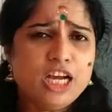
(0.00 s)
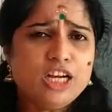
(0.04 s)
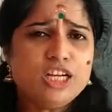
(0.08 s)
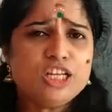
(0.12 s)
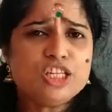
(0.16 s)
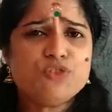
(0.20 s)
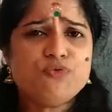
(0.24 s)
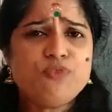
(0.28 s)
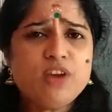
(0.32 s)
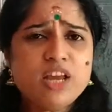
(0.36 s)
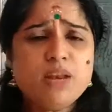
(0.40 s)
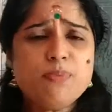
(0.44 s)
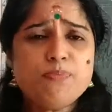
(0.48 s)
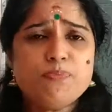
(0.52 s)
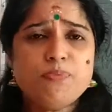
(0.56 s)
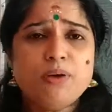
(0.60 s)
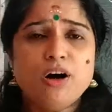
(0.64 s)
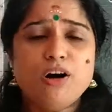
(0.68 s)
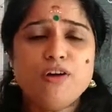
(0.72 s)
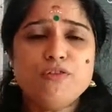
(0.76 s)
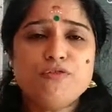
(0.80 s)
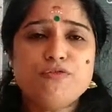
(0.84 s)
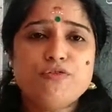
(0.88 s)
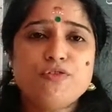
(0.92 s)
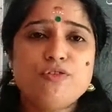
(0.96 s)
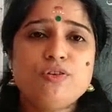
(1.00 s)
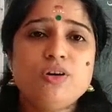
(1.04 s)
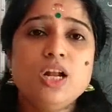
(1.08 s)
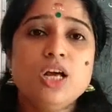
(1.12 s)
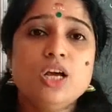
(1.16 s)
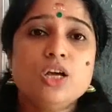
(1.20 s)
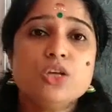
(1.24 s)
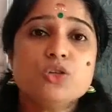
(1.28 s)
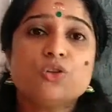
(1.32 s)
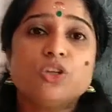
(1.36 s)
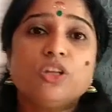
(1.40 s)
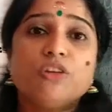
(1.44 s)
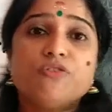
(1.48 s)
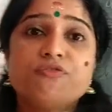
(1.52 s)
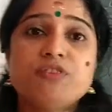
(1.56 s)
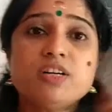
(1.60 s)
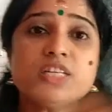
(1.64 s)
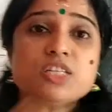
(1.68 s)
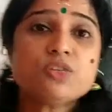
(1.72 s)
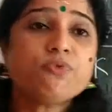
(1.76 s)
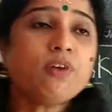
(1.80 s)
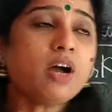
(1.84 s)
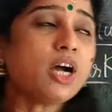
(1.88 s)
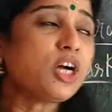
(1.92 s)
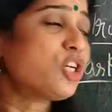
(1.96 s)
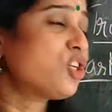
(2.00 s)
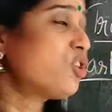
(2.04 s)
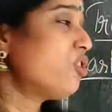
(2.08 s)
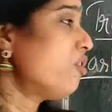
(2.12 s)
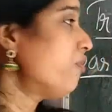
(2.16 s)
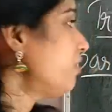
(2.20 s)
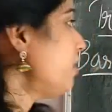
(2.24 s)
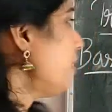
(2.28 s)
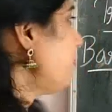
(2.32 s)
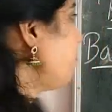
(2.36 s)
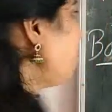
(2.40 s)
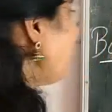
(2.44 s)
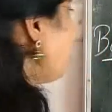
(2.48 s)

It is very powerful. So the first function of the